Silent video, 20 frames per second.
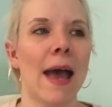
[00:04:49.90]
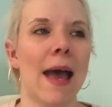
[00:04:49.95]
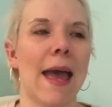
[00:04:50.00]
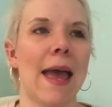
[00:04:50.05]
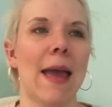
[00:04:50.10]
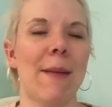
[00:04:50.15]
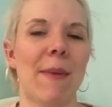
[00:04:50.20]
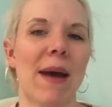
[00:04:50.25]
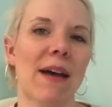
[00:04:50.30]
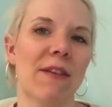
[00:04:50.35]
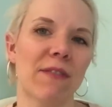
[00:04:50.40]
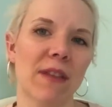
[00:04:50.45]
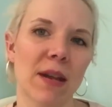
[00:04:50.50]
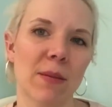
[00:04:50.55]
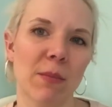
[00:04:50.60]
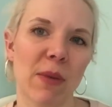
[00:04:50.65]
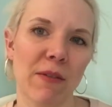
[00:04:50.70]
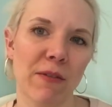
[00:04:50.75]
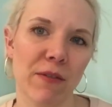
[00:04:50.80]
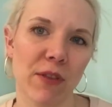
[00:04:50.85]
I
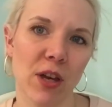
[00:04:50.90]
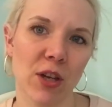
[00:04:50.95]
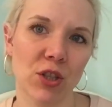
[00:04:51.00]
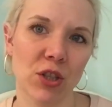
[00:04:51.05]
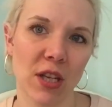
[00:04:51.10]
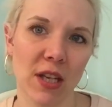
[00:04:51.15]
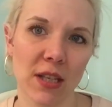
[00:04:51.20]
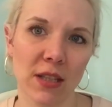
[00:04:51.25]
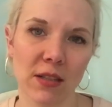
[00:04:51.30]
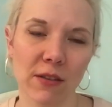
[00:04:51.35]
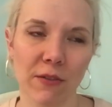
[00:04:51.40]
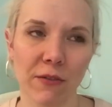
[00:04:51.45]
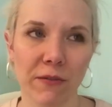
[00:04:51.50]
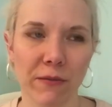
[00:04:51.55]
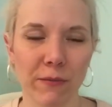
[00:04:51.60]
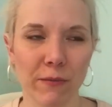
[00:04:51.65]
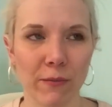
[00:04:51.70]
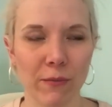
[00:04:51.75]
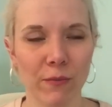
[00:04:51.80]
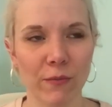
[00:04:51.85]
find my flushes
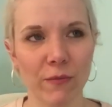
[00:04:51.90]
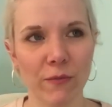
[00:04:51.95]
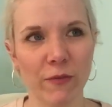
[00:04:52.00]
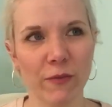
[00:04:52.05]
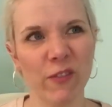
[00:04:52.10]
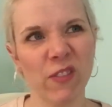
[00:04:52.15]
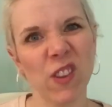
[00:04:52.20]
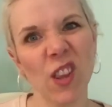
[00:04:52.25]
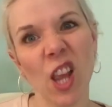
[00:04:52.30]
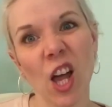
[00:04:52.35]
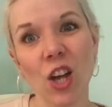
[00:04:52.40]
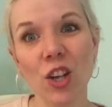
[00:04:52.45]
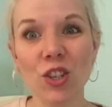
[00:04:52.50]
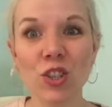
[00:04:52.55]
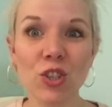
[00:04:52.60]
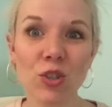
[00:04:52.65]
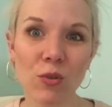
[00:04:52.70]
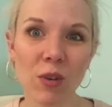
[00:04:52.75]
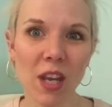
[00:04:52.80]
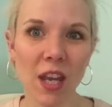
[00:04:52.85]

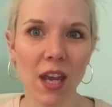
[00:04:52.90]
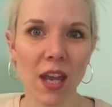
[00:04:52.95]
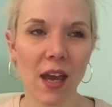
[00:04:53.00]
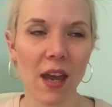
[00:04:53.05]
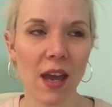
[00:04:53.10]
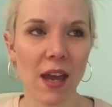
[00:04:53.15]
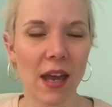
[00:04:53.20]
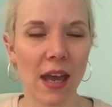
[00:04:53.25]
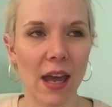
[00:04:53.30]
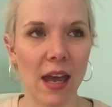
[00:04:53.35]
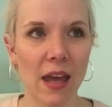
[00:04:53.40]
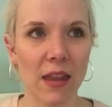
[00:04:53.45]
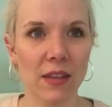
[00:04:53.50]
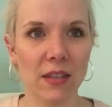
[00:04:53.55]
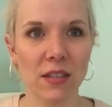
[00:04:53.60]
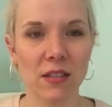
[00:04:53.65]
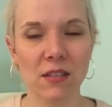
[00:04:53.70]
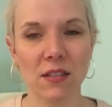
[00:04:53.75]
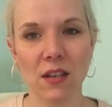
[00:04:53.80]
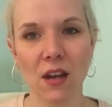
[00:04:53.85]
fluctuate. At
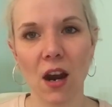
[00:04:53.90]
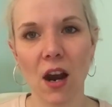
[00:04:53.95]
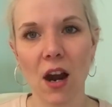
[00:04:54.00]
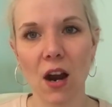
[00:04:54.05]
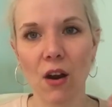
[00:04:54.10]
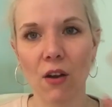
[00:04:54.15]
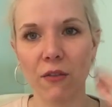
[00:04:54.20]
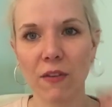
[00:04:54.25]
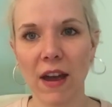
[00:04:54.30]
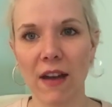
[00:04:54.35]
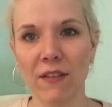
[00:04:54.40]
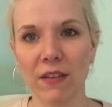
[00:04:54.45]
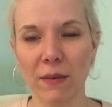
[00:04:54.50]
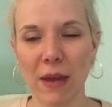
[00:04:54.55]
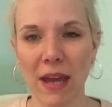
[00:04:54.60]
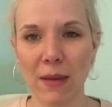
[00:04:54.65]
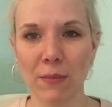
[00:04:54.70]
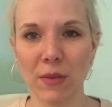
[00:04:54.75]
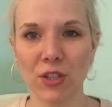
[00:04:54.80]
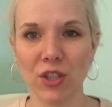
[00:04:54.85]
the start of having
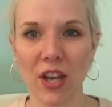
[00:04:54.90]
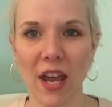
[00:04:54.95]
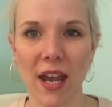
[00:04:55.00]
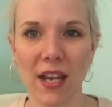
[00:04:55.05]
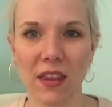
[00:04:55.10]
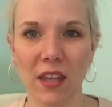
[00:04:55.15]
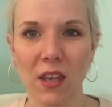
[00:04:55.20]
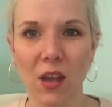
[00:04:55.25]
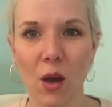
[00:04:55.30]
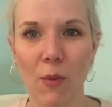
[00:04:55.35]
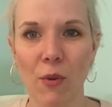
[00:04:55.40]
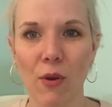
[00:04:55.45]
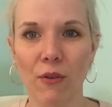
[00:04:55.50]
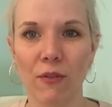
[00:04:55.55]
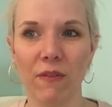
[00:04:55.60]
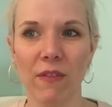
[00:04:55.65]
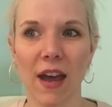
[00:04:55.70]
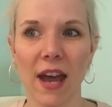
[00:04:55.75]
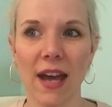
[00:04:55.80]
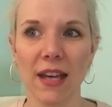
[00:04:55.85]
had my jag, they come on
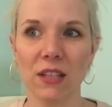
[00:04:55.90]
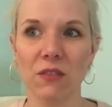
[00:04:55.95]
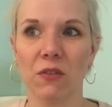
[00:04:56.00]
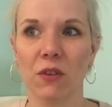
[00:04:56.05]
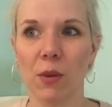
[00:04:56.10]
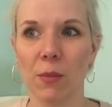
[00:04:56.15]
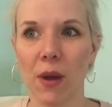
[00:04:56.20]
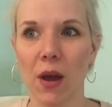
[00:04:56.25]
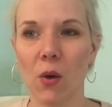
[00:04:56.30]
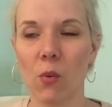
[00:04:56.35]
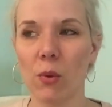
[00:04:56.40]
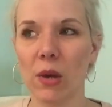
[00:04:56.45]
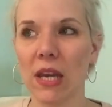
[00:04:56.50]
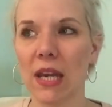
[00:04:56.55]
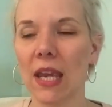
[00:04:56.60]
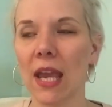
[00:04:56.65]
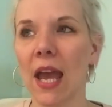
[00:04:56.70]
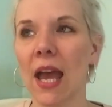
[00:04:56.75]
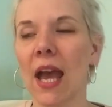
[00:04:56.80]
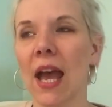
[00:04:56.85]
fast for about a
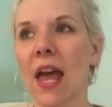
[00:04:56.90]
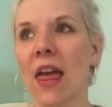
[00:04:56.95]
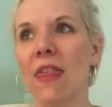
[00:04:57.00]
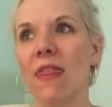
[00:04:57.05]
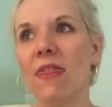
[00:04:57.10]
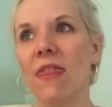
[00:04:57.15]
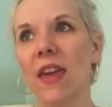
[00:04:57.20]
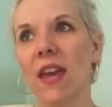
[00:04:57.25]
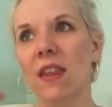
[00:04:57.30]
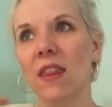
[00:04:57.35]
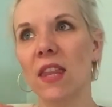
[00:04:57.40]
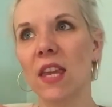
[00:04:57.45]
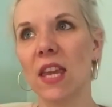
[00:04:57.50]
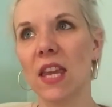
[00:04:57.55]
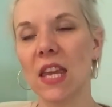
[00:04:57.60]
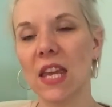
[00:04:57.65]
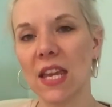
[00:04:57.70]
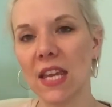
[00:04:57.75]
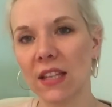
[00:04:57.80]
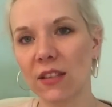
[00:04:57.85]
week, then they
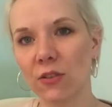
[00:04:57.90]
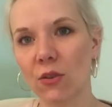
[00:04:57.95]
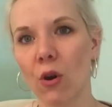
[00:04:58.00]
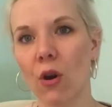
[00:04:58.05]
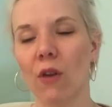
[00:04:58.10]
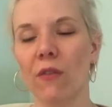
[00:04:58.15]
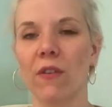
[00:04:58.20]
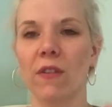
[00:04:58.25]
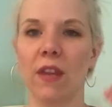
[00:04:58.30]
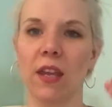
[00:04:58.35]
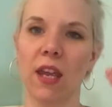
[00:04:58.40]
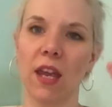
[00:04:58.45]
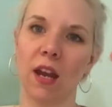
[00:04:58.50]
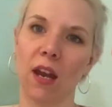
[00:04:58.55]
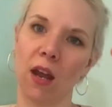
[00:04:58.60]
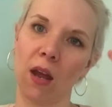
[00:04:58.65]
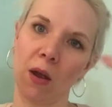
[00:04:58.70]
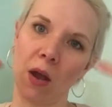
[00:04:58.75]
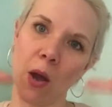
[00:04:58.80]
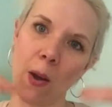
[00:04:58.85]
ease off and they
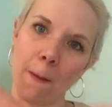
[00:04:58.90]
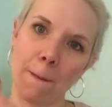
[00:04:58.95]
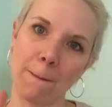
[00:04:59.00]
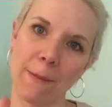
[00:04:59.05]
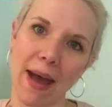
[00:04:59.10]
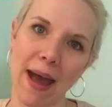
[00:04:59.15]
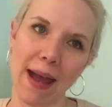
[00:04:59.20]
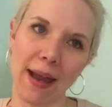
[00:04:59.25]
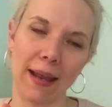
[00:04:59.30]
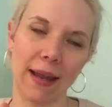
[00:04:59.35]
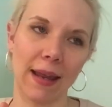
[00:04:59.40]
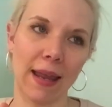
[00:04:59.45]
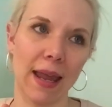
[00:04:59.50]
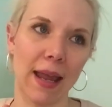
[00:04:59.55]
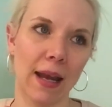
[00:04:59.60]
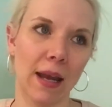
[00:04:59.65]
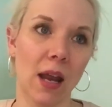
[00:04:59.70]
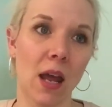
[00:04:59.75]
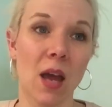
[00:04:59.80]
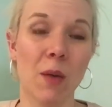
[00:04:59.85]
kind of come back
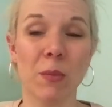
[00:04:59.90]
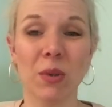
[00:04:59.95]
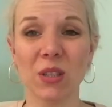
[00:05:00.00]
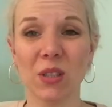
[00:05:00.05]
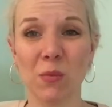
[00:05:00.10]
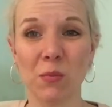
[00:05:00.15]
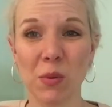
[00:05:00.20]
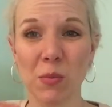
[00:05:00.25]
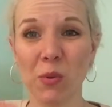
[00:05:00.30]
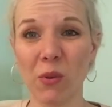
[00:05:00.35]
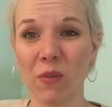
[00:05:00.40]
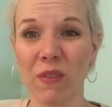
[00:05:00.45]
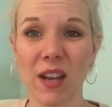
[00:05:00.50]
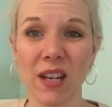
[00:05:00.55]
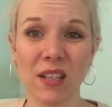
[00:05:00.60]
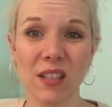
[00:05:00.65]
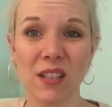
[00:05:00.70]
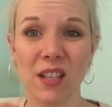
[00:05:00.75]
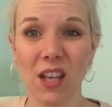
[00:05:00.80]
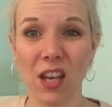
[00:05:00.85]
again. But some people
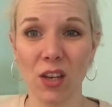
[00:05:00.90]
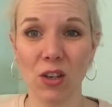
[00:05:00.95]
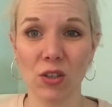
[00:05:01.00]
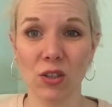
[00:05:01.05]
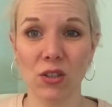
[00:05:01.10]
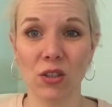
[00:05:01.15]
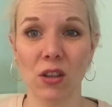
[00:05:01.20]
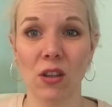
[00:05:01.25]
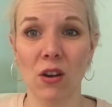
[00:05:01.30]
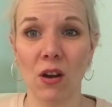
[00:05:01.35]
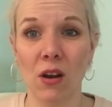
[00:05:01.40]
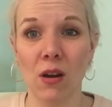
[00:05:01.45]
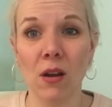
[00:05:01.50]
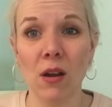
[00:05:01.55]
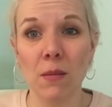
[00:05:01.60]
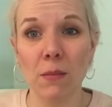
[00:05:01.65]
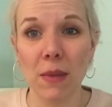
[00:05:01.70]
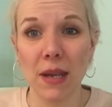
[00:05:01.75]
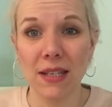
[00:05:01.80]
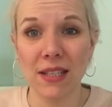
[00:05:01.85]
find as they get used to their
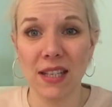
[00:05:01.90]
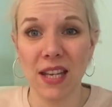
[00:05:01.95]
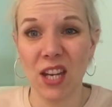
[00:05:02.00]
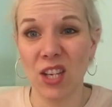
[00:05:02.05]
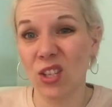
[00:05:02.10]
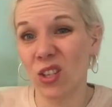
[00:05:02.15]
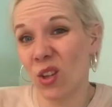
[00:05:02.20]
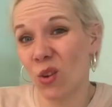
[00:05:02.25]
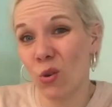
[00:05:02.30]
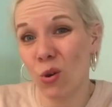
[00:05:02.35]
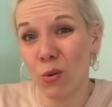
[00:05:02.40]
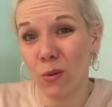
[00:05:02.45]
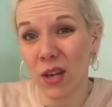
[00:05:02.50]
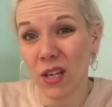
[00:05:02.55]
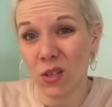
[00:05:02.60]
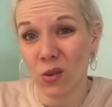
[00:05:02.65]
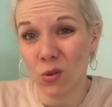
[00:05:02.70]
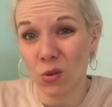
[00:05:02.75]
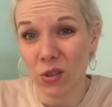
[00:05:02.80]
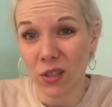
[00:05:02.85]
medication, they go
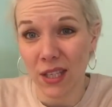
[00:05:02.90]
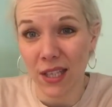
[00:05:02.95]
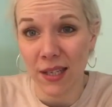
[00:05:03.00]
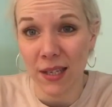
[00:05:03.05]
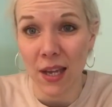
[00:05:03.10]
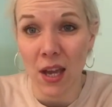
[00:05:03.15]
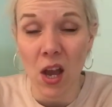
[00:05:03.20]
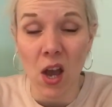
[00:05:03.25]
away totally.